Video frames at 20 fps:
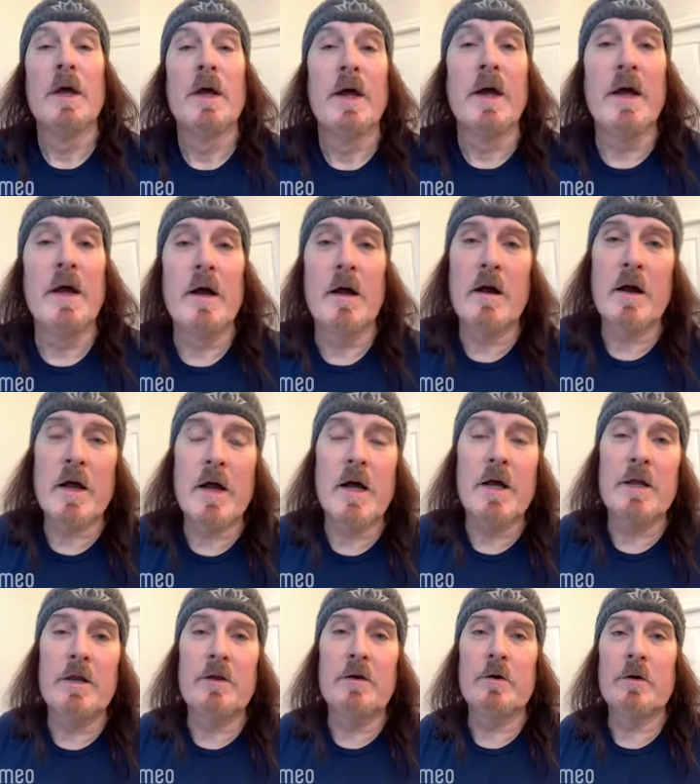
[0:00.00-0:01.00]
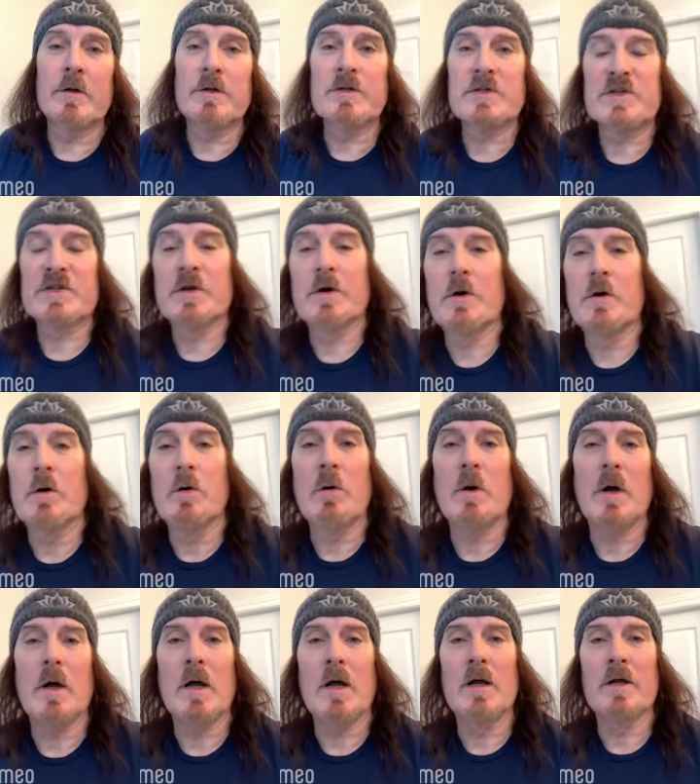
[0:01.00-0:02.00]
Hey Eric, how you doing?
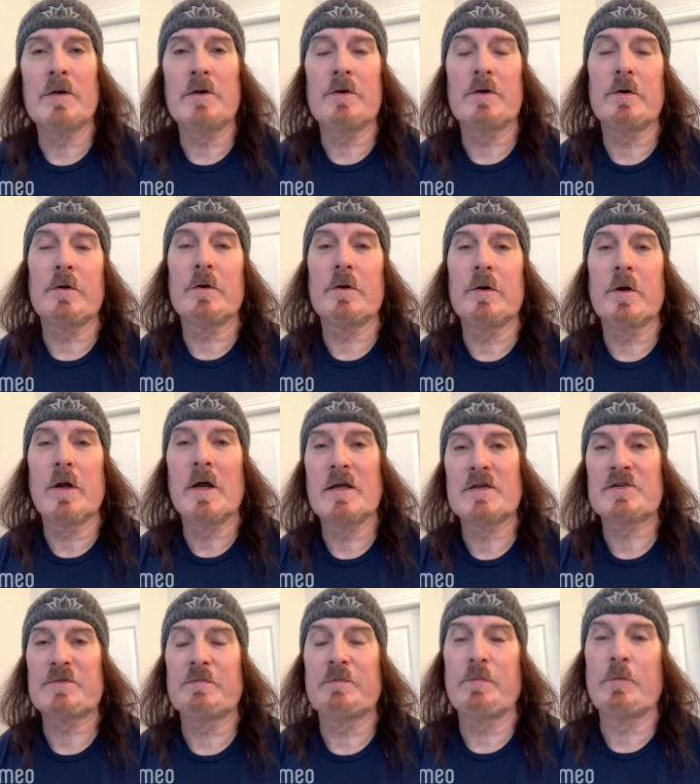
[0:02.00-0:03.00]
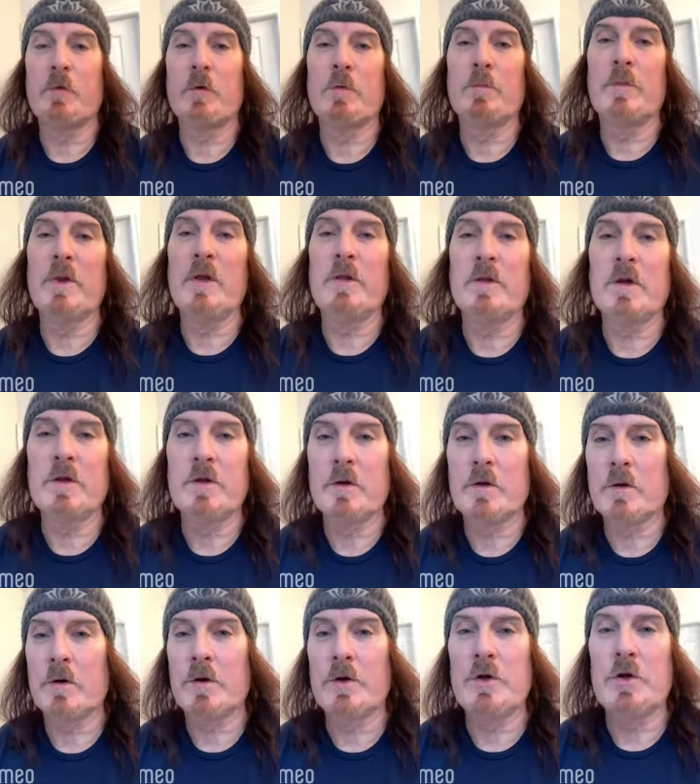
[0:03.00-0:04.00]
So Hunter has informed me that
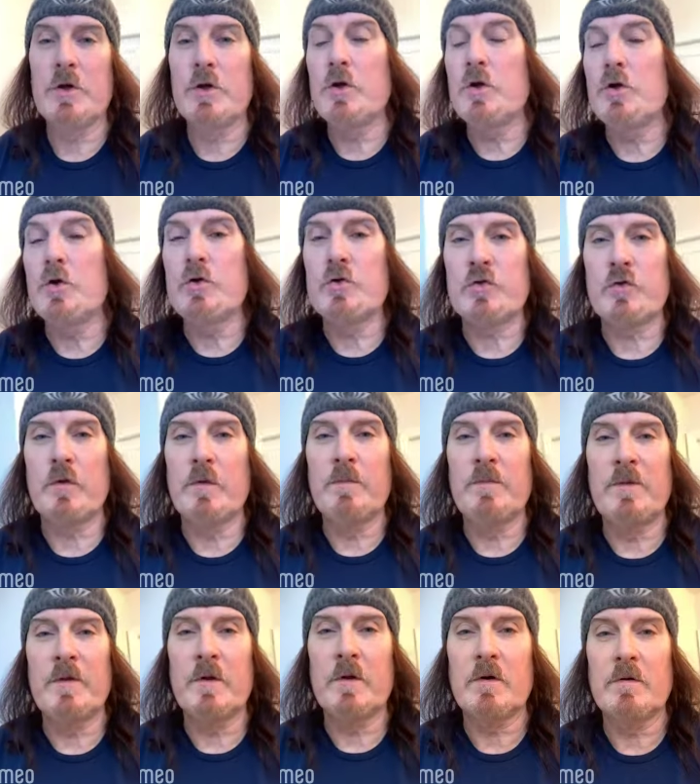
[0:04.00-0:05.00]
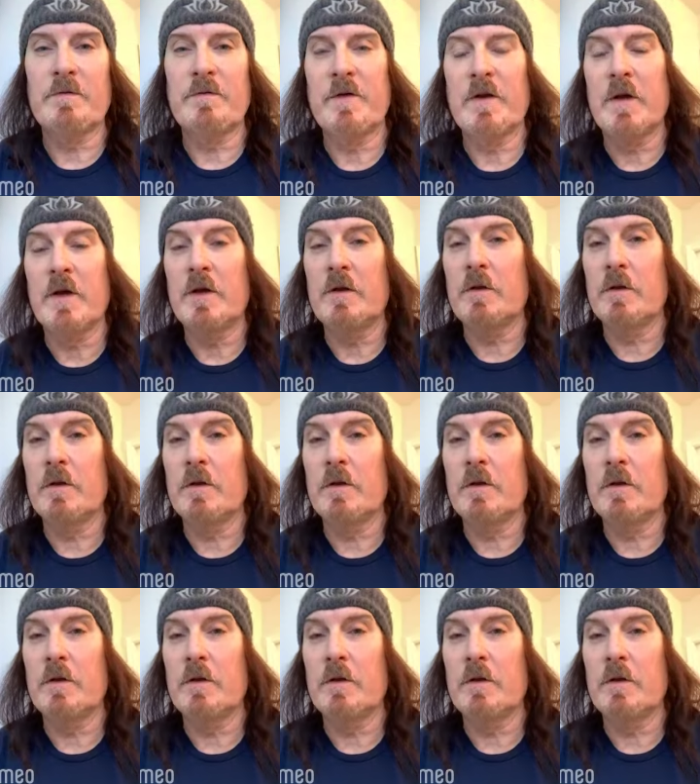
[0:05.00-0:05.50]
you're a huge Dream Theater fan.